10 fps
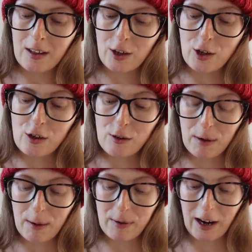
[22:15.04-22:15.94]
that used to
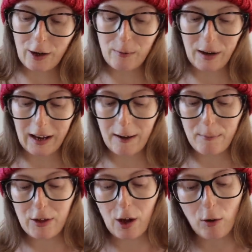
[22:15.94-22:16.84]
be a piano player,
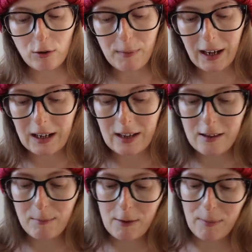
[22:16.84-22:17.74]
but the old
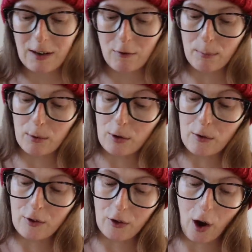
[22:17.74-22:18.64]
mechanism has been
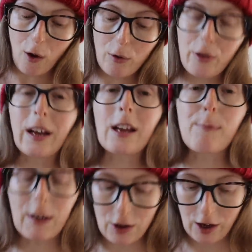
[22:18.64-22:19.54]
removed and the whole thing has
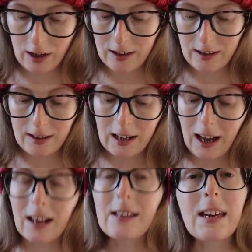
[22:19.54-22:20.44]
been turned into
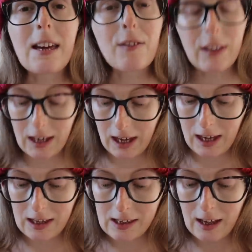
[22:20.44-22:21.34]
glass, even the
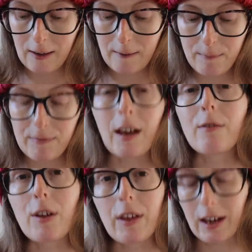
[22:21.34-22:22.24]
keys,
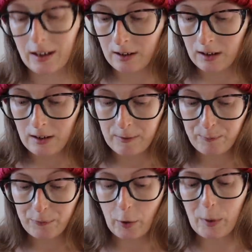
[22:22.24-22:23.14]
everything.
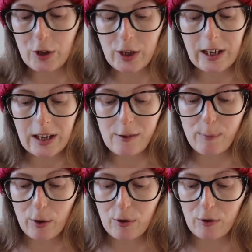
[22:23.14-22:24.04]
When she hears
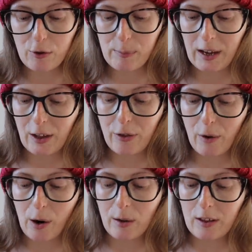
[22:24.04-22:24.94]
bottles being
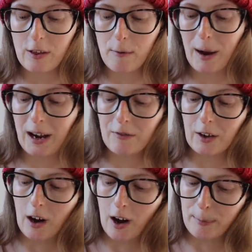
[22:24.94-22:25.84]
thrown into the back of a
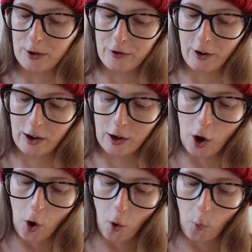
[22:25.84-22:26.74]
garbage truck,
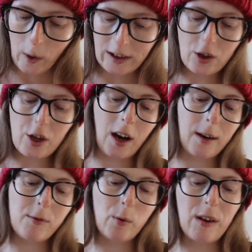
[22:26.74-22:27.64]
or wind
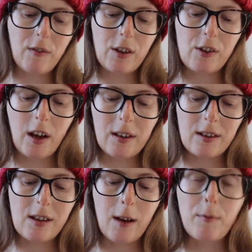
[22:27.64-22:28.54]
chimes, or even a
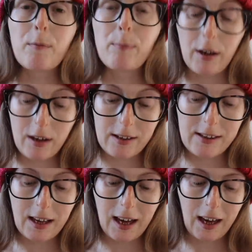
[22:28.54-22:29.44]
certain type of bird
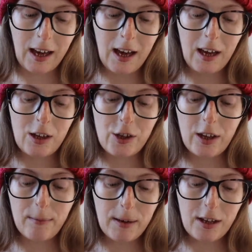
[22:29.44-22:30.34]
singing,
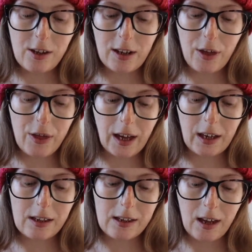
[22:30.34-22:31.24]
she immediately
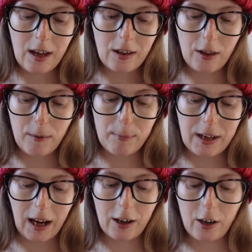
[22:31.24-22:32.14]
thinks that the
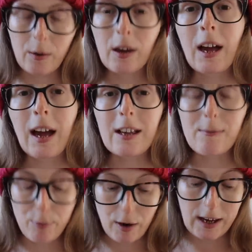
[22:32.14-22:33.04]
piano is
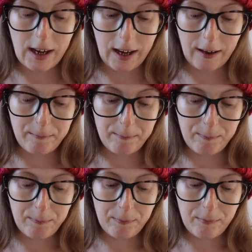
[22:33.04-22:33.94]
breaking.
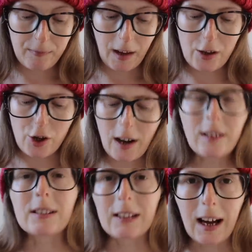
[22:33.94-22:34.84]
A
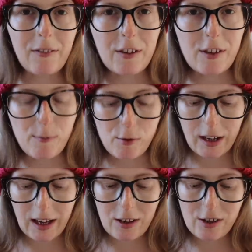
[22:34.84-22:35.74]
child laughed this
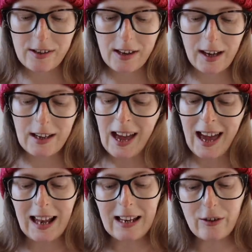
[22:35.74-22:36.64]
morning, she said,
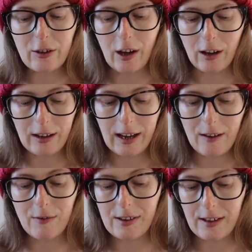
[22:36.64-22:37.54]
a little girl
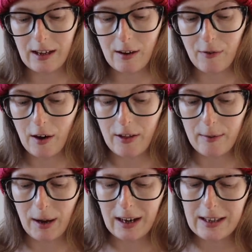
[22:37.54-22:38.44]
here visiting her father,
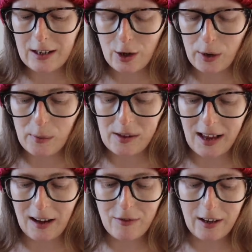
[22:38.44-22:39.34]
but I didn't know it was
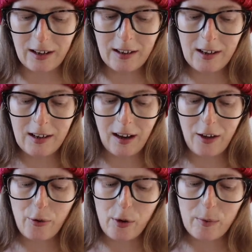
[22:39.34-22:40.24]
laughter. I
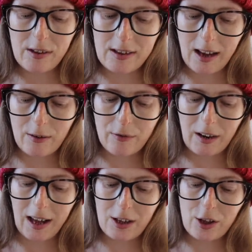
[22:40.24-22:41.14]
thought it was the sound of
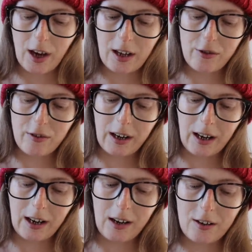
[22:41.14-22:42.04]
glass shattering, and
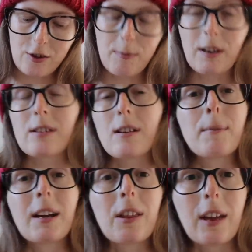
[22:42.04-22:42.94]
I clutched my
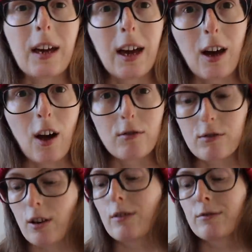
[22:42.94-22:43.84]
stomach thinking, oh
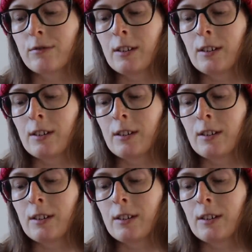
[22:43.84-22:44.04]
no,